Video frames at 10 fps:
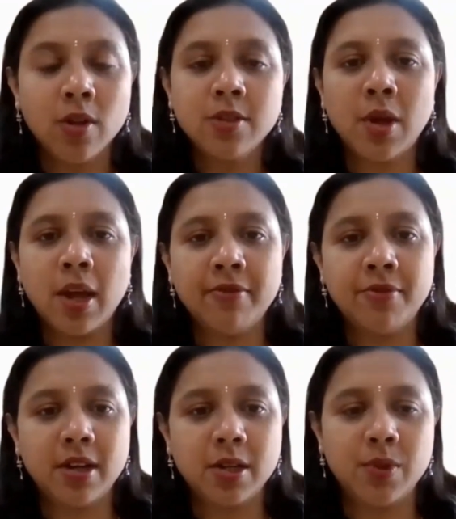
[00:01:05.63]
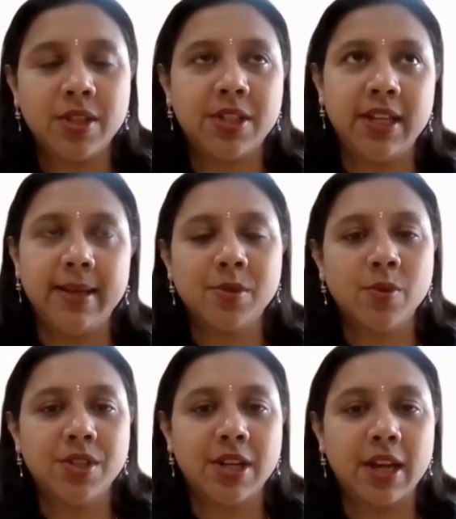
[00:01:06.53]
also have worked with
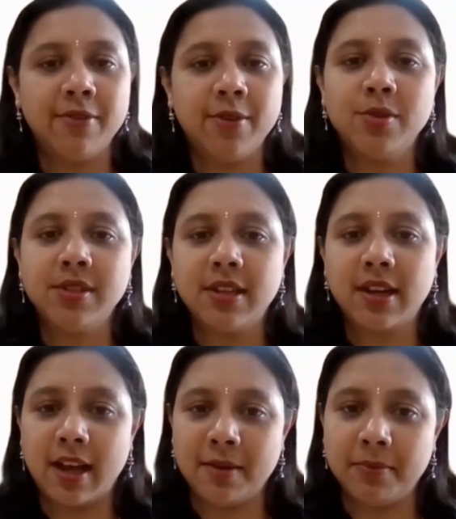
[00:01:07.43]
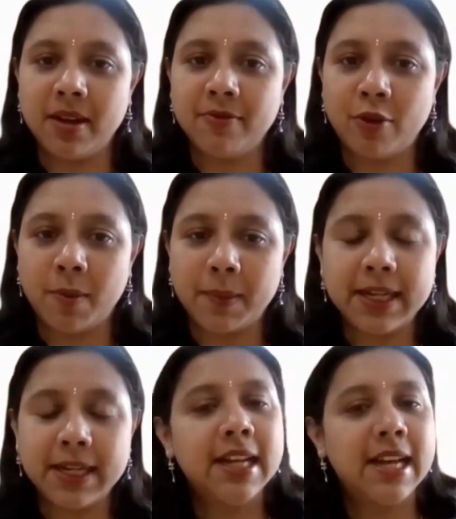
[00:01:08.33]
teams which have used the Kanban
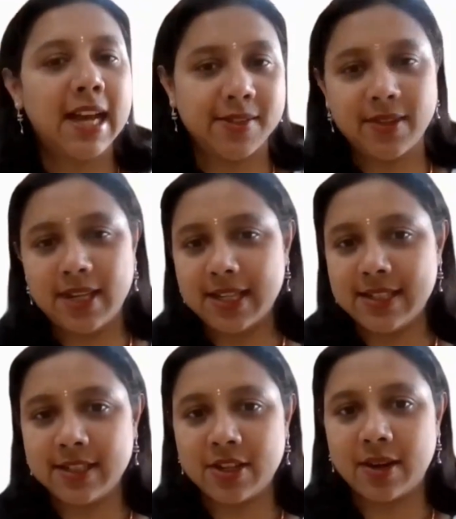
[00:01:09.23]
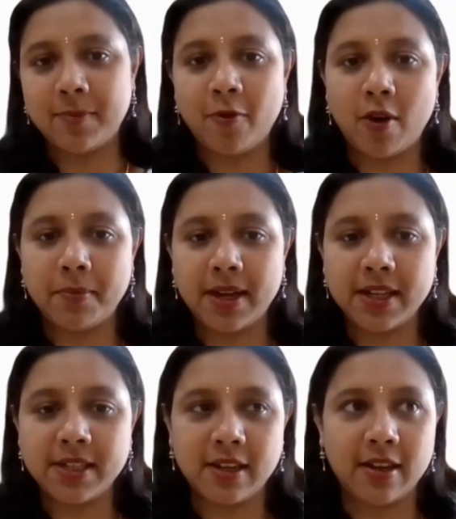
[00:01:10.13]
format as well as the Scrum
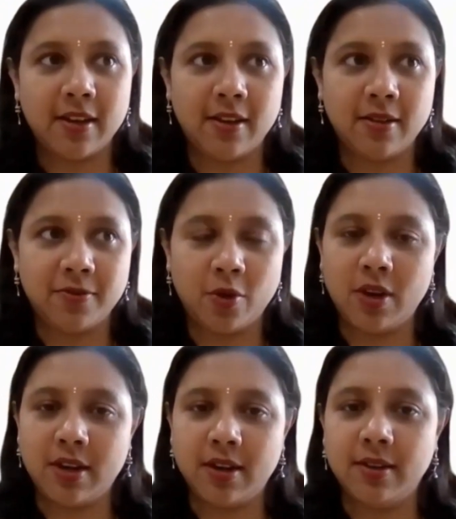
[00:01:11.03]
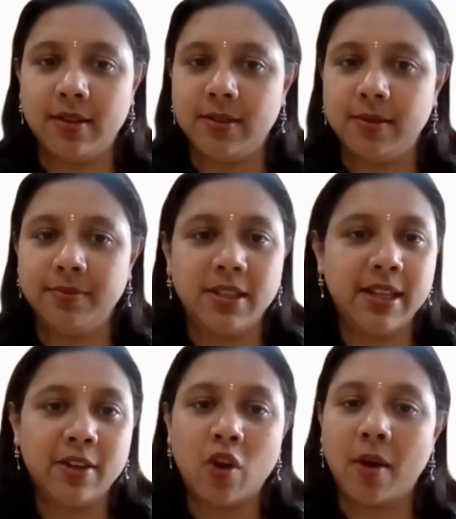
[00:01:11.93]
format for
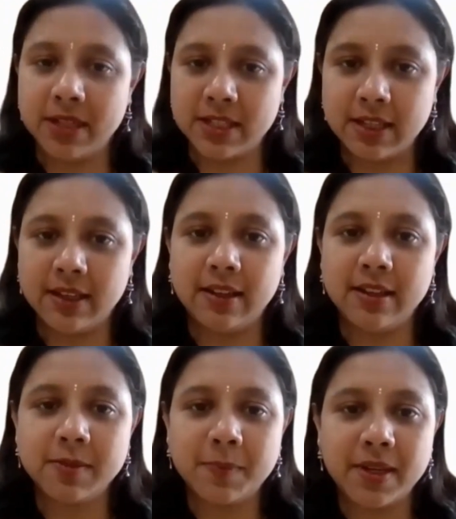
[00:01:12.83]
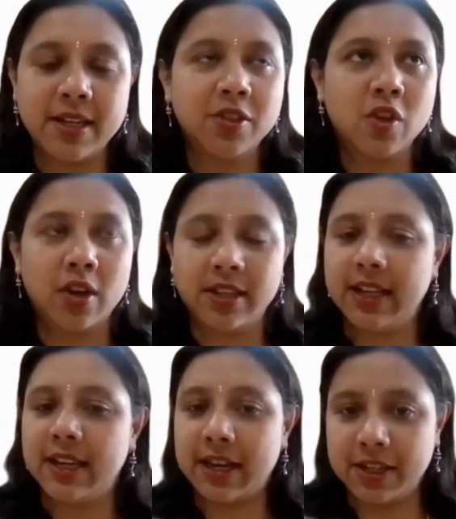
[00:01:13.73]
their normal sprints or
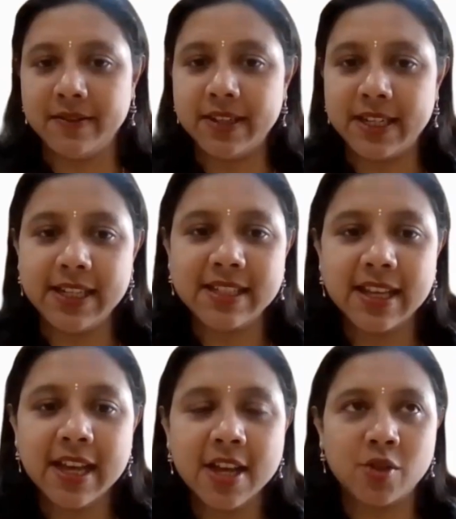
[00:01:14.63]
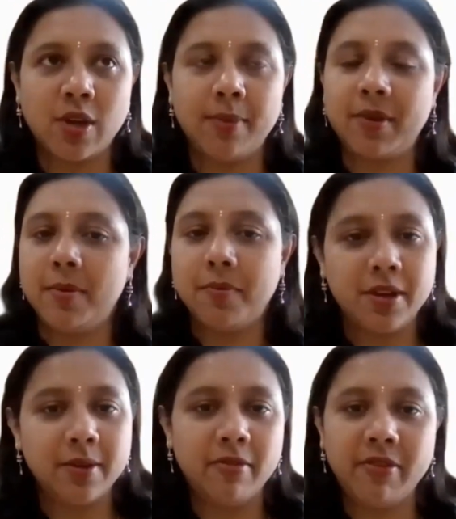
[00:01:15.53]
their activities. So I'm
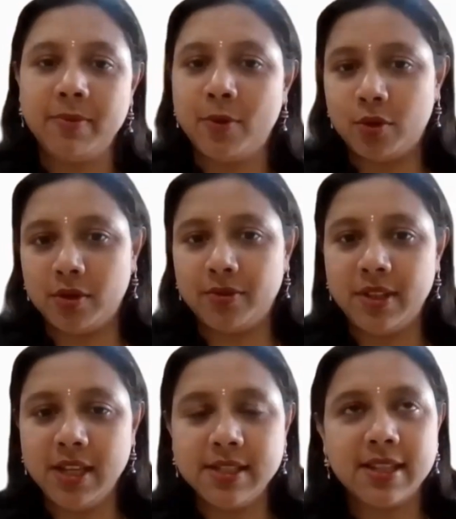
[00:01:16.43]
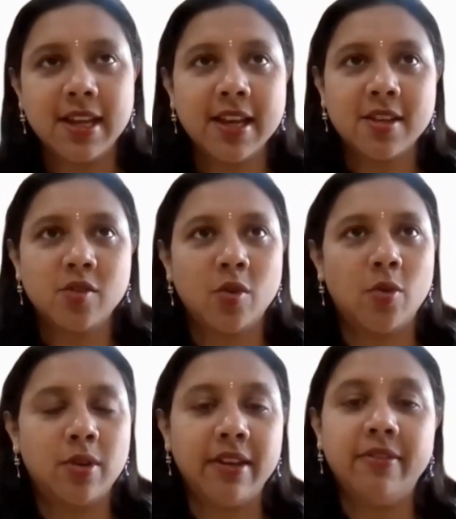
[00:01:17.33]
comfortable with both of these.
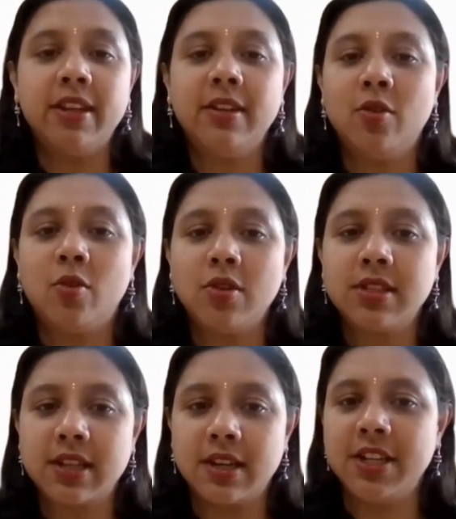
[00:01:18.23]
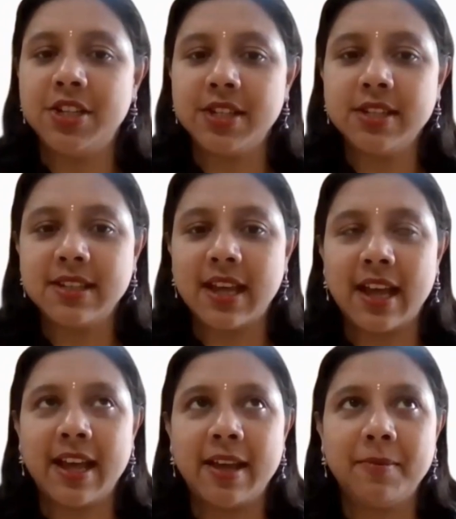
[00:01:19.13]
So given those conditions,
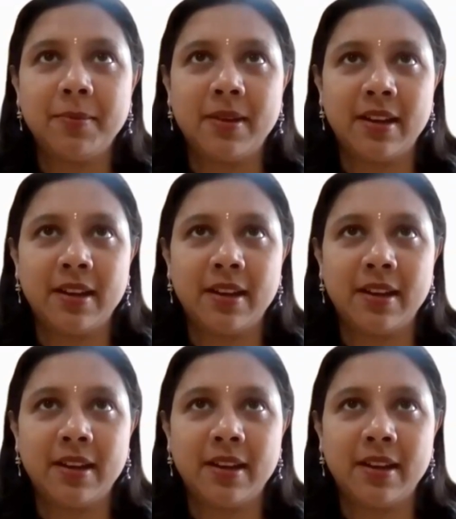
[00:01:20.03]
I